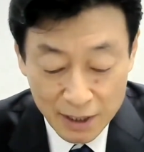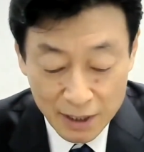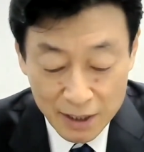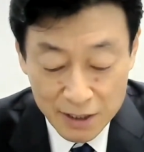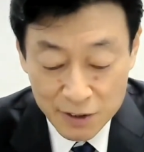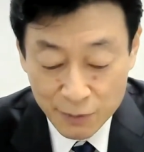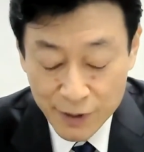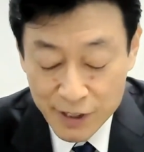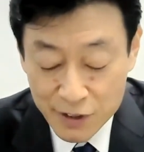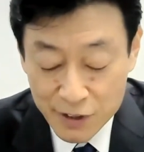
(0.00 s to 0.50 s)

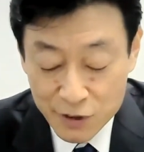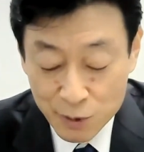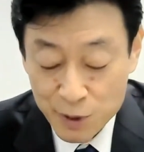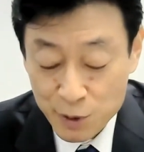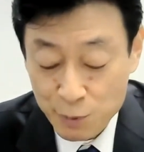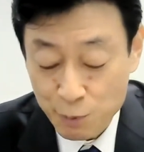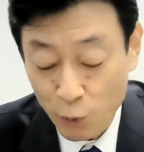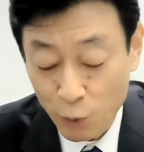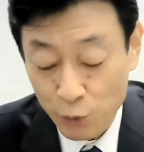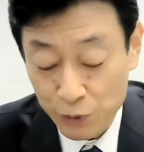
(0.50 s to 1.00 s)
In the field of
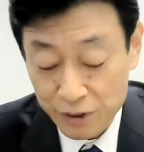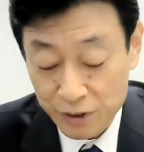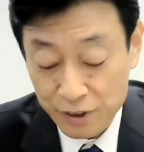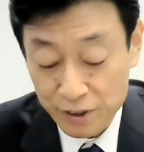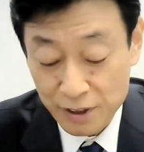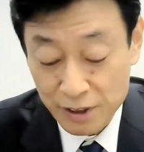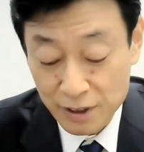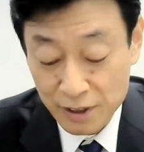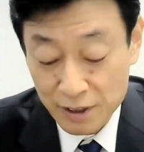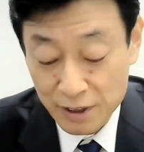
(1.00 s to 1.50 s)

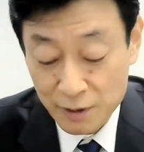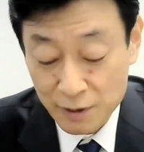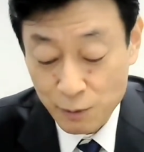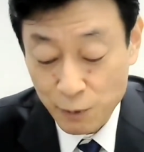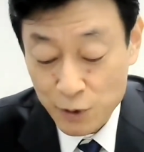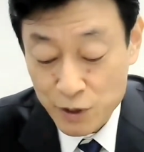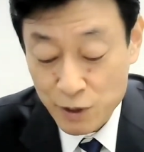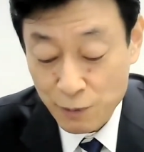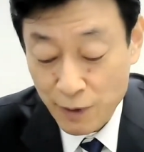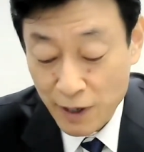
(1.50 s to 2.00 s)
sports,
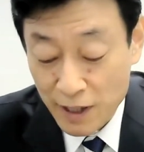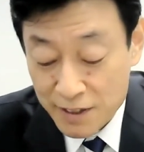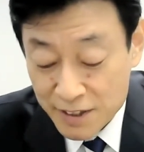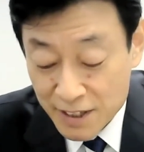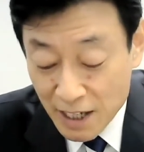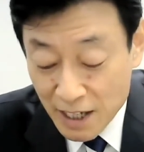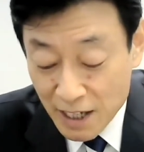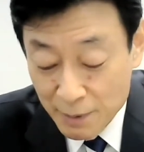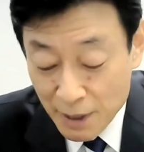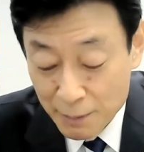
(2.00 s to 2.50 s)
for the first
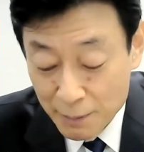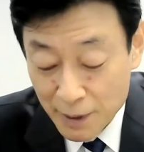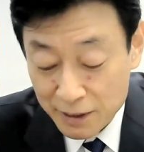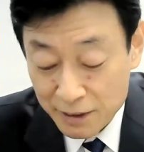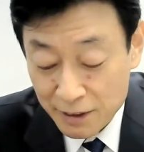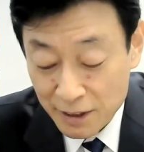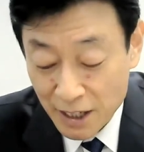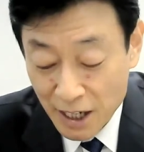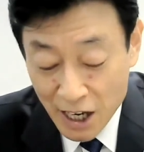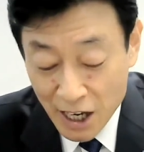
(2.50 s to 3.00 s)
time
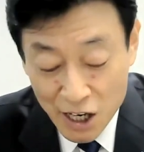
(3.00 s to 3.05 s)
among